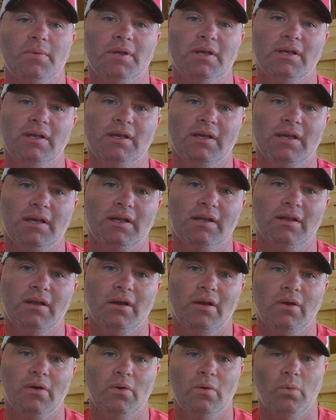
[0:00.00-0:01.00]
We can get
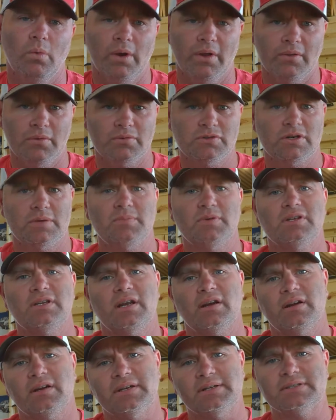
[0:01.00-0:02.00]
where the
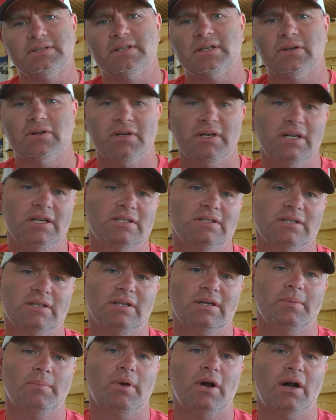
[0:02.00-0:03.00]
tributaries and the creeks and
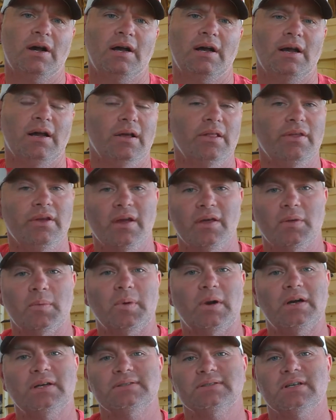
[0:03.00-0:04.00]
the pond, the other
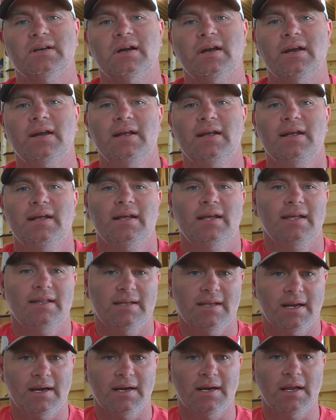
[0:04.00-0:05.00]
ponds are in
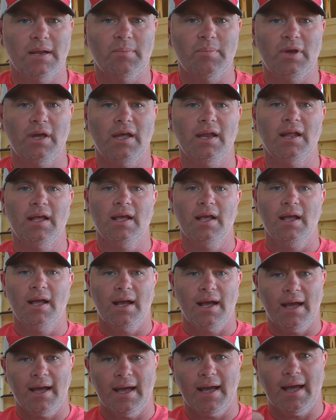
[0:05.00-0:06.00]
the area. But
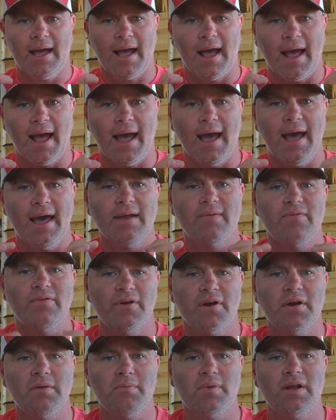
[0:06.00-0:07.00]
at
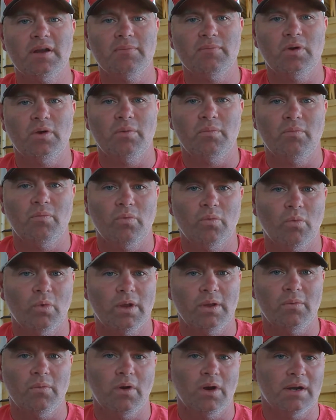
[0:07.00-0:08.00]
very minimum,
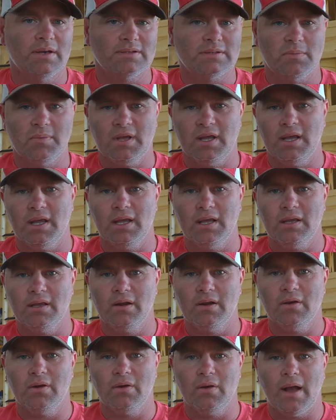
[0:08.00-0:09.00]
we want to be
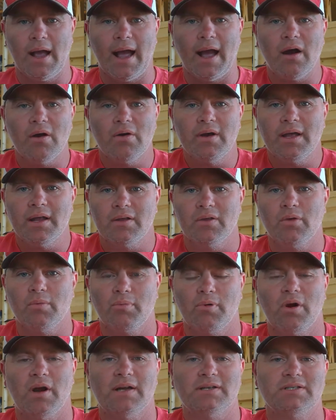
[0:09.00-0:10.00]
out at your
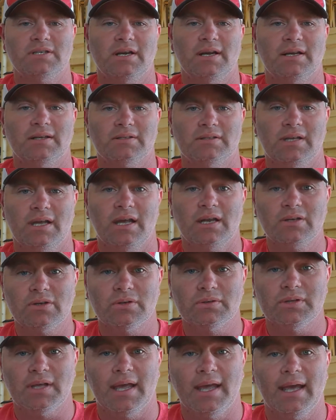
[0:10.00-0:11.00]
project, at
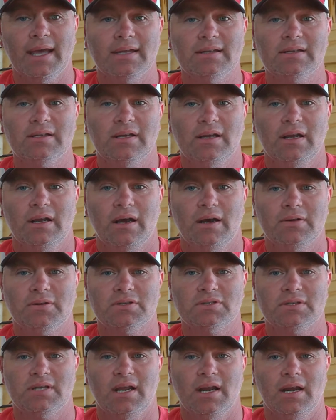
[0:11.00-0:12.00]
your land,
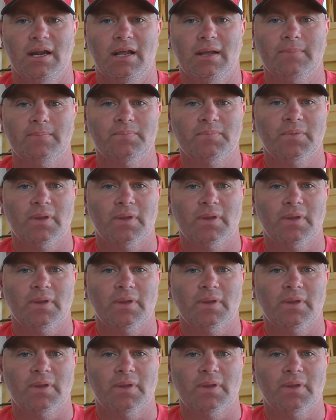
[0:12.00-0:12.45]
understanding